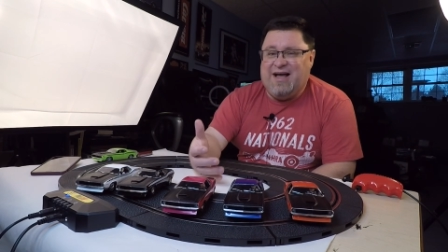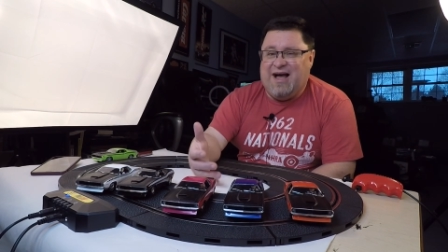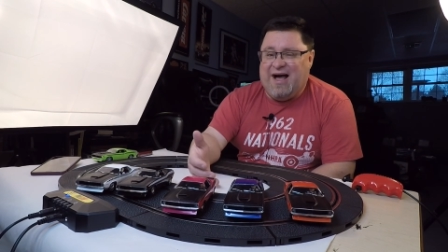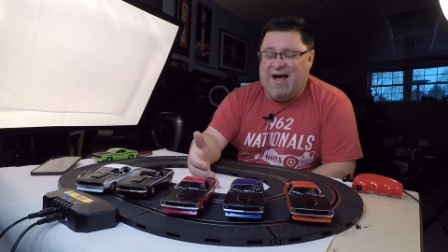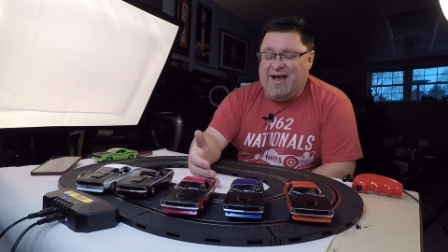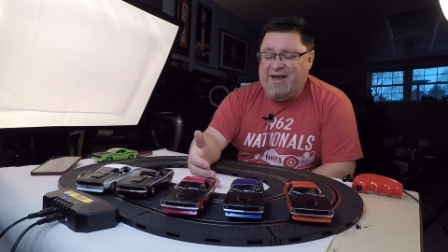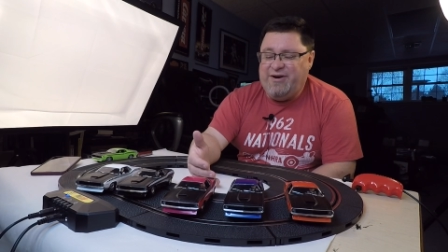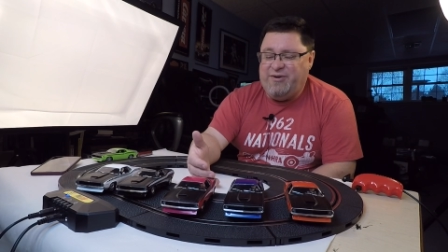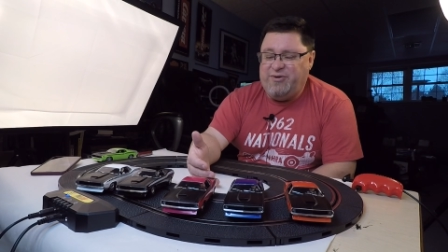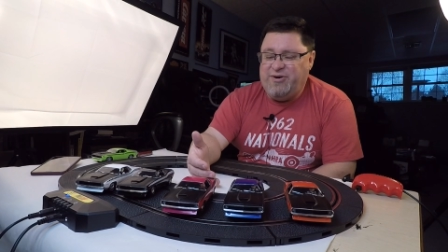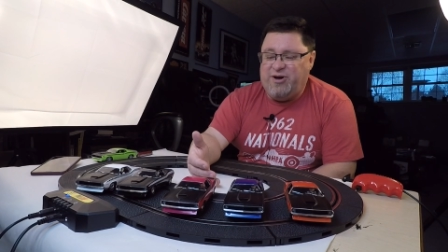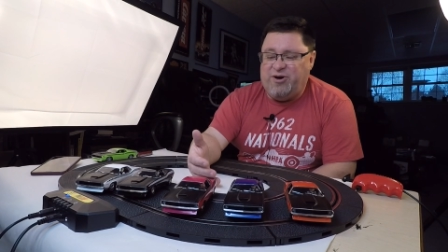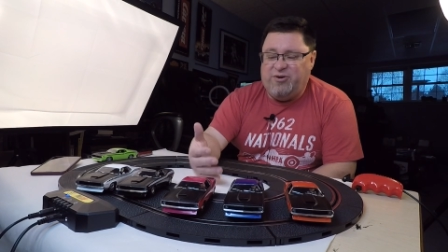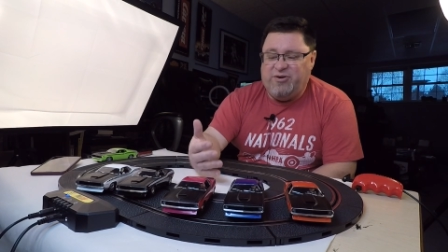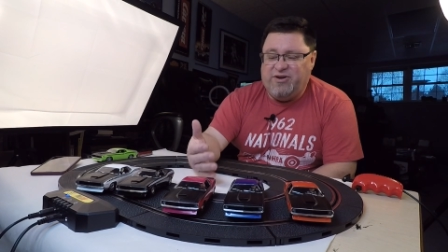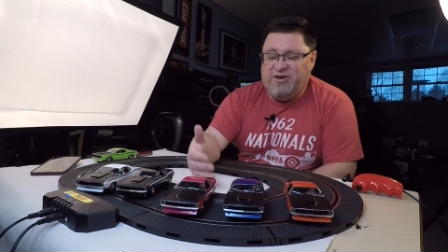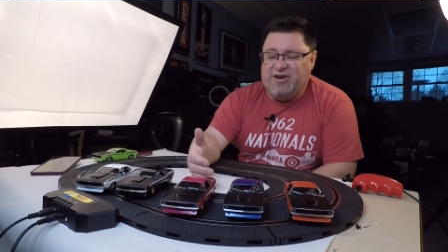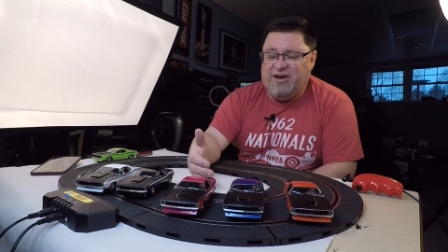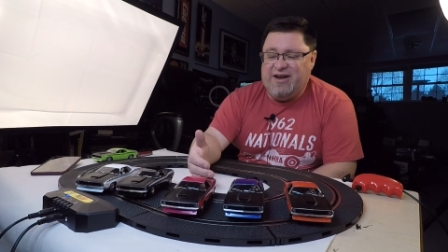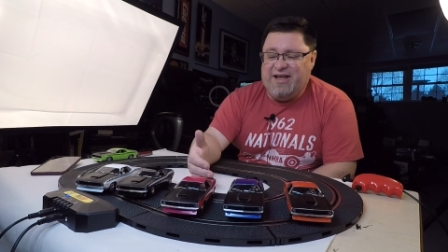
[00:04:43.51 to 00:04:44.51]
I don't know.
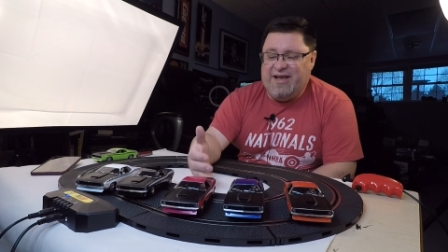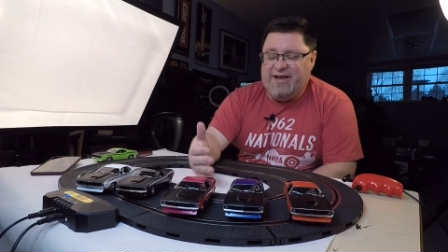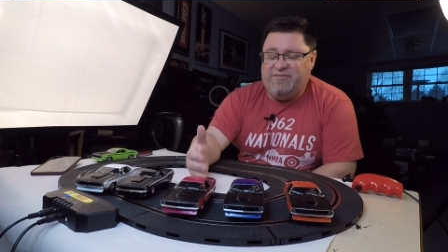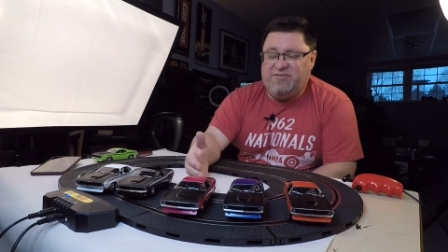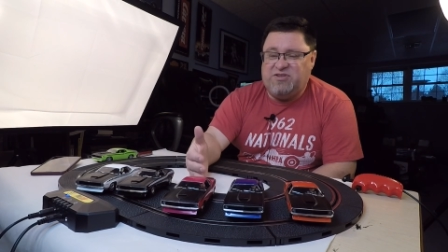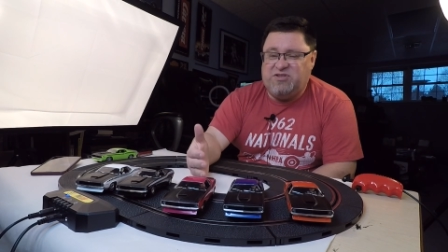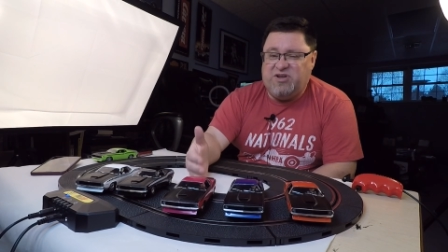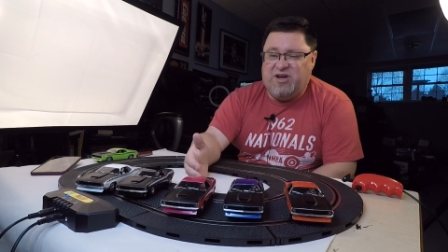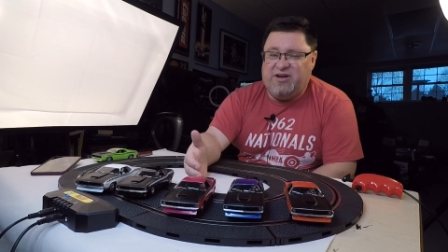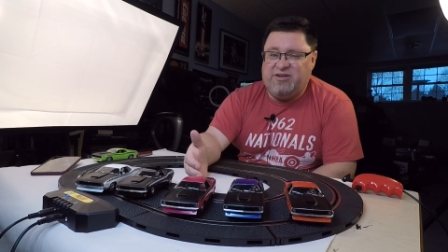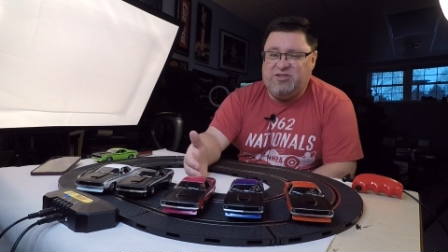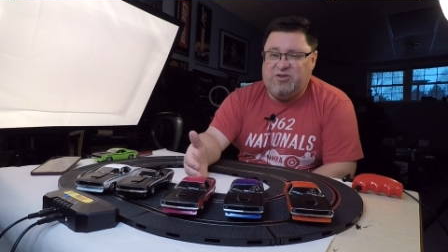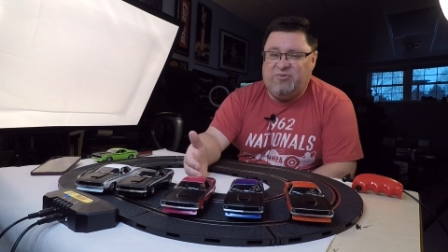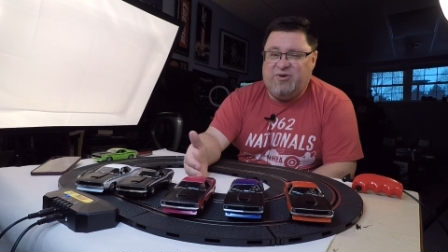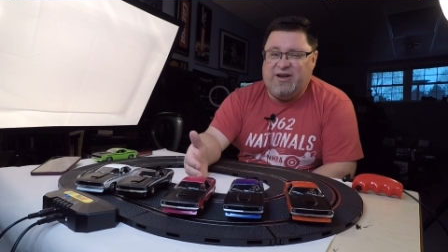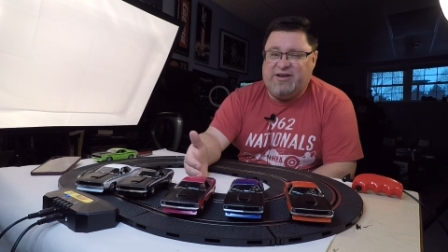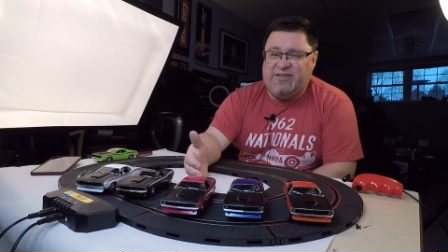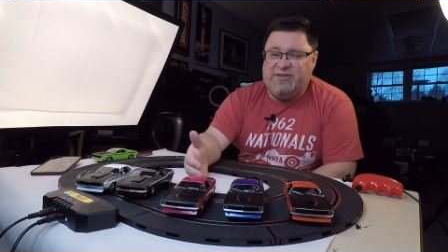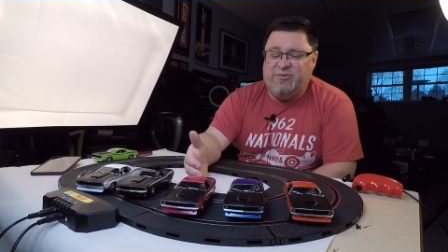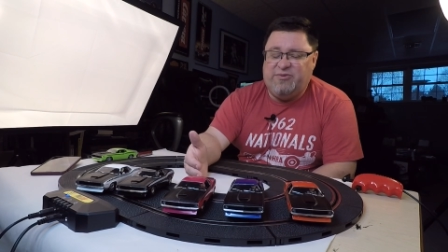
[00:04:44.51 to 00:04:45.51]
You're going to have to talk
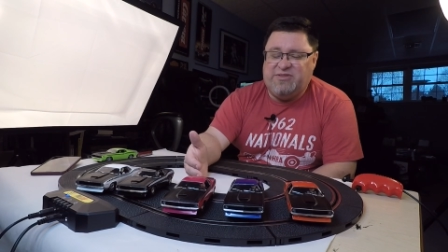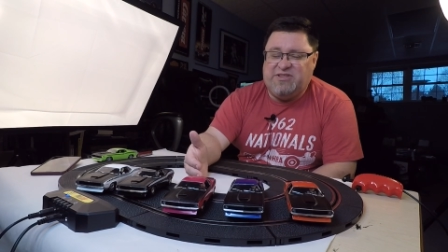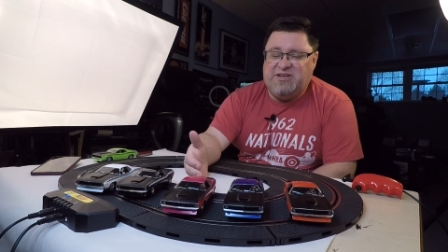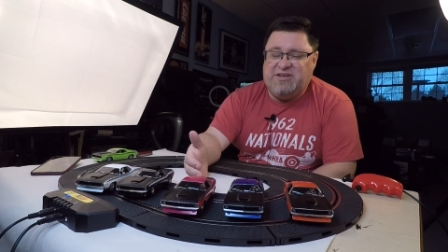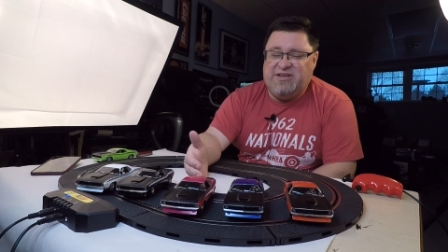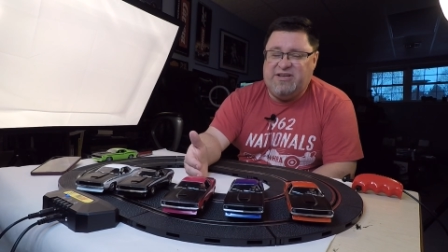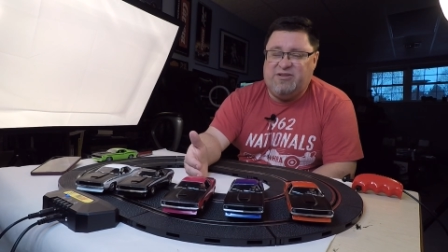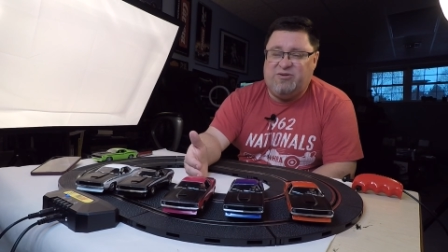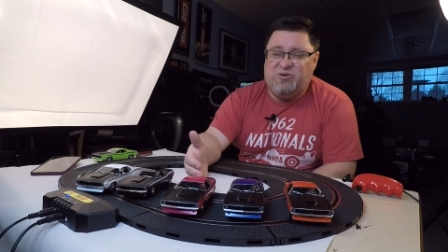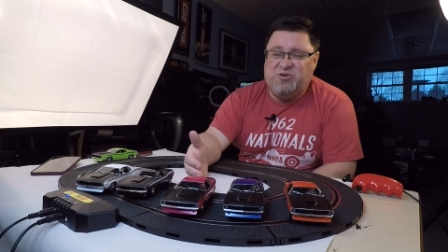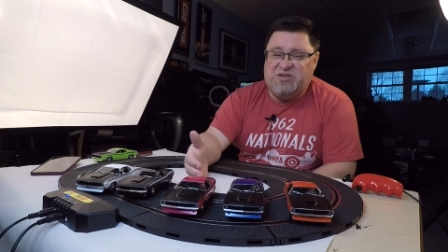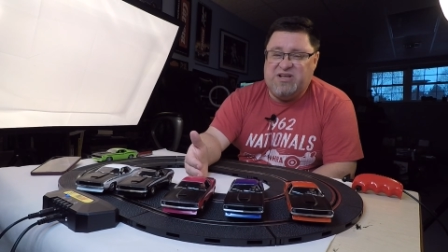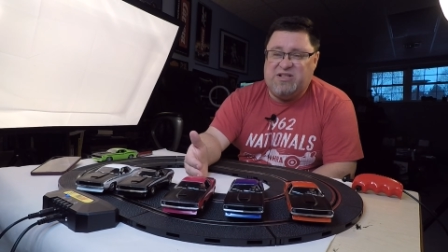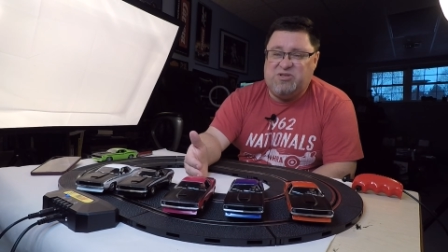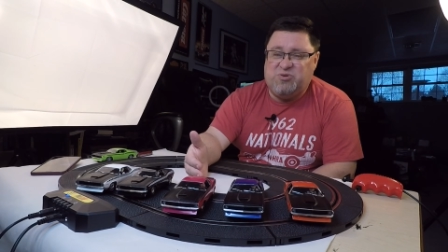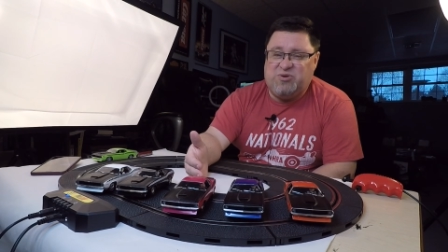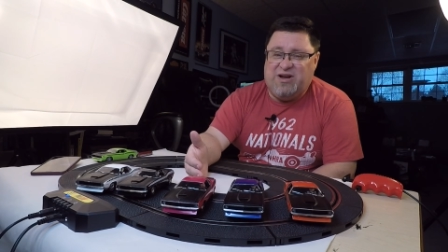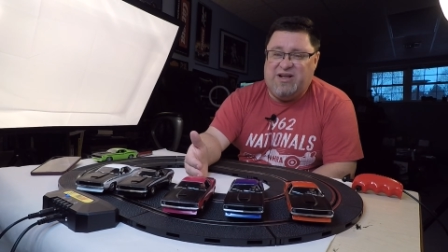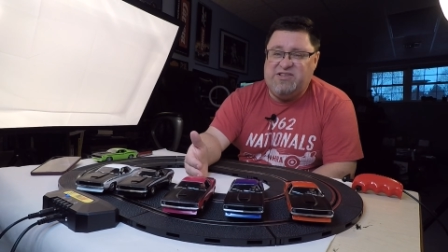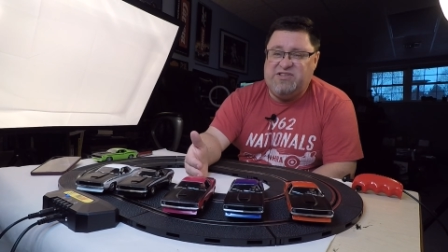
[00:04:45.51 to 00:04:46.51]
directly with the dealers. That's
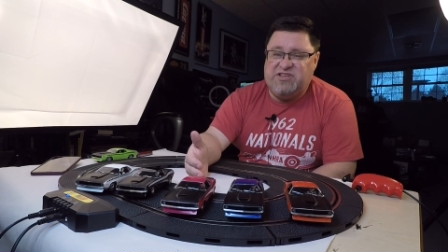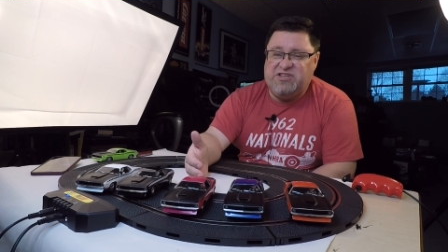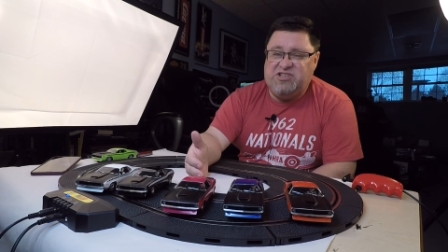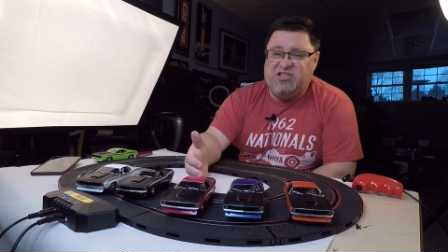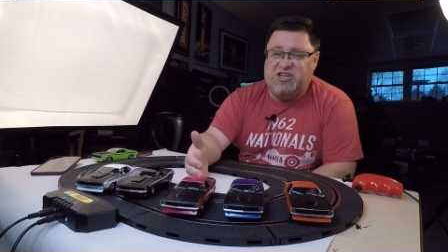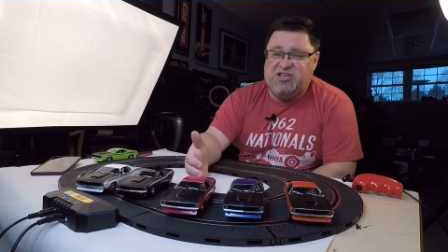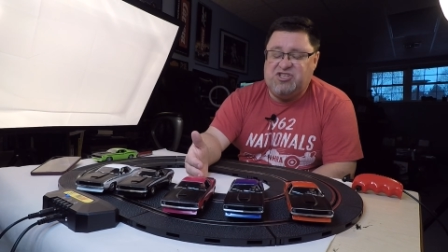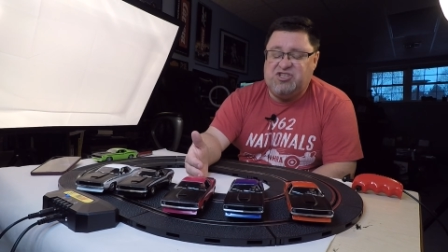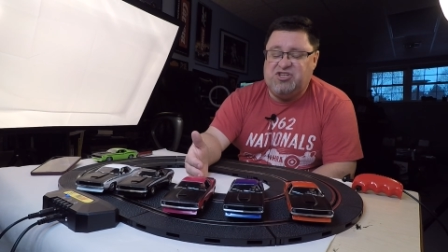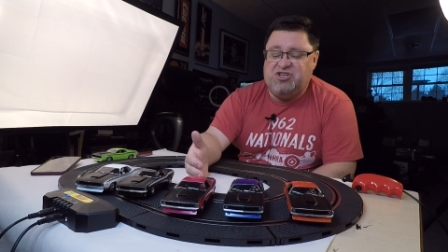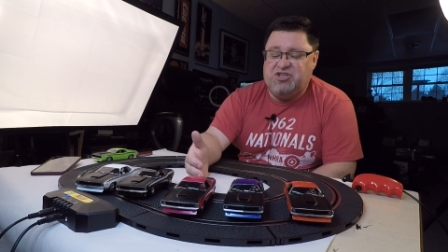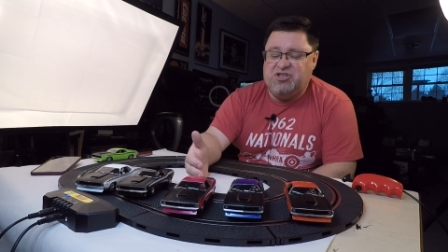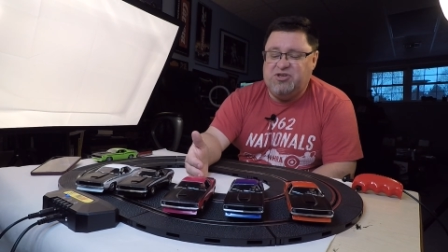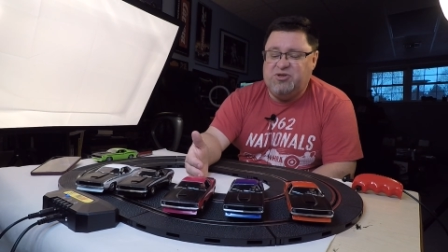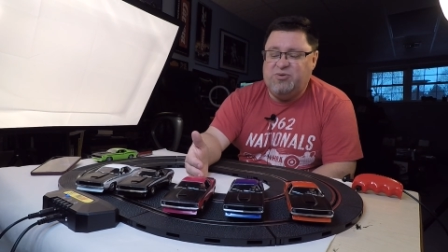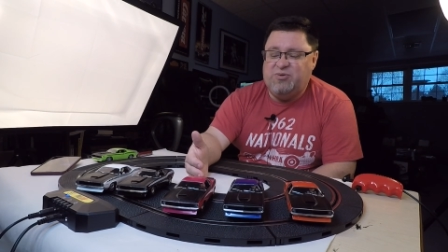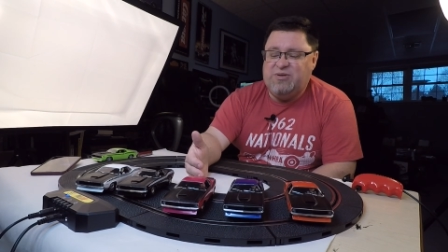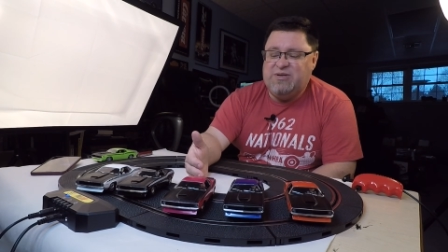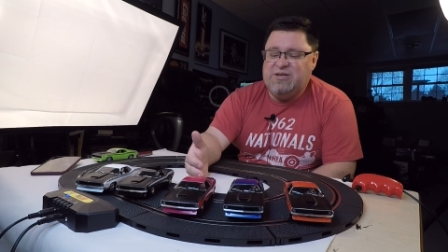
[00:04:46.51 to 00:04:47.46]
what I'd suggest you do.